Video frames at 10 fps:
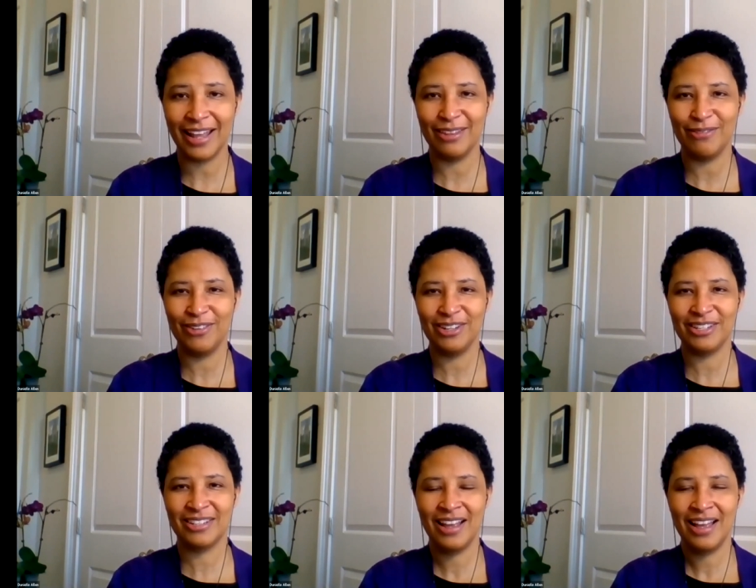And the
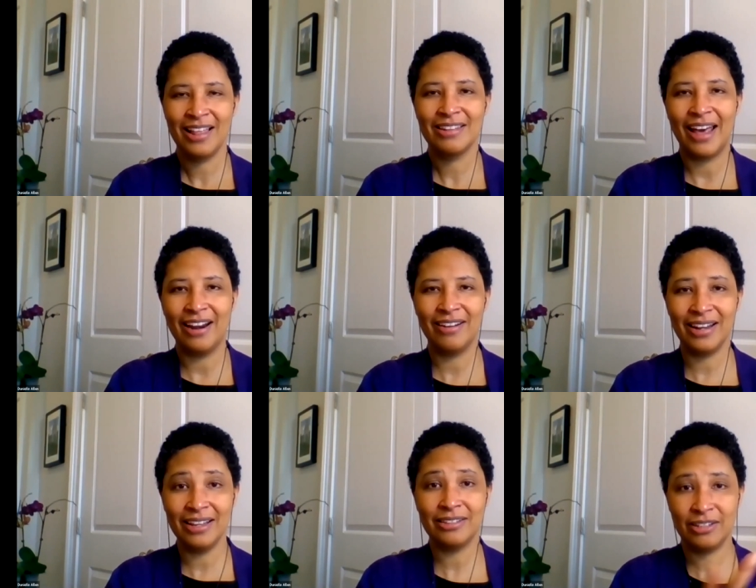first letter
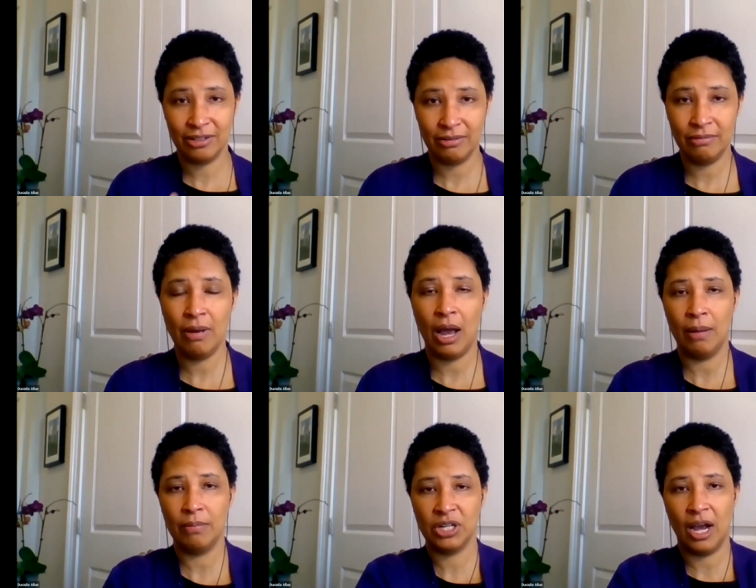is to
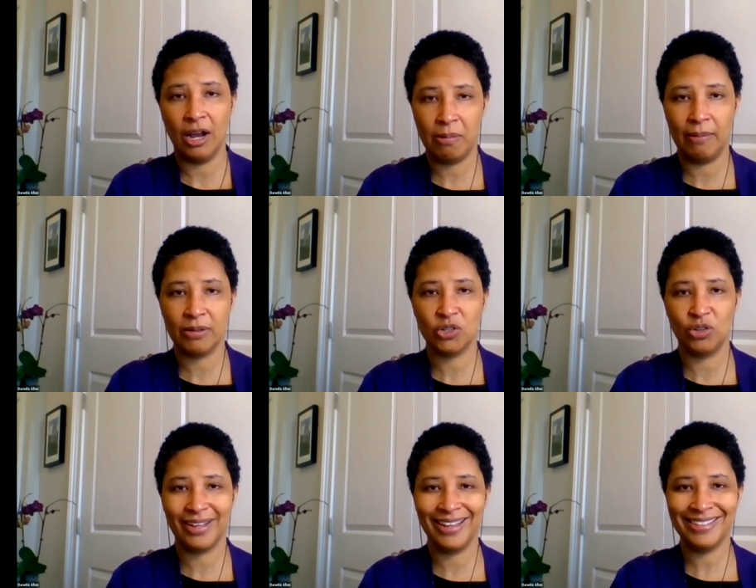um, Chicago Public
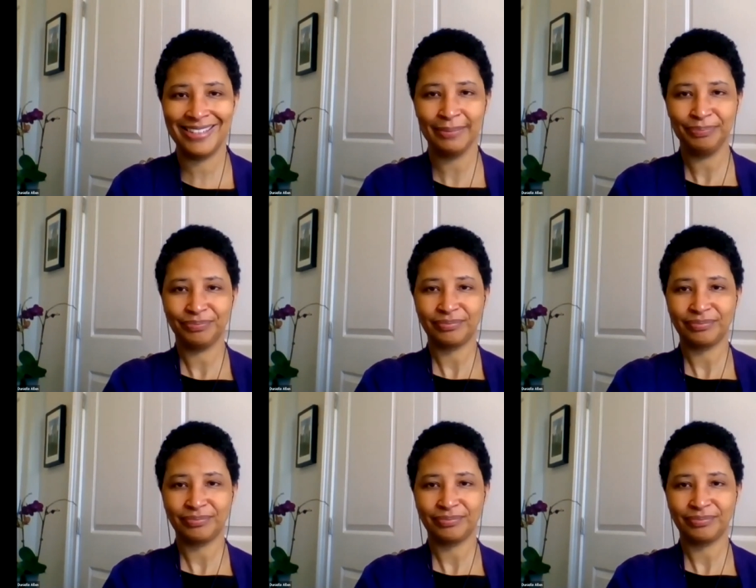School kids.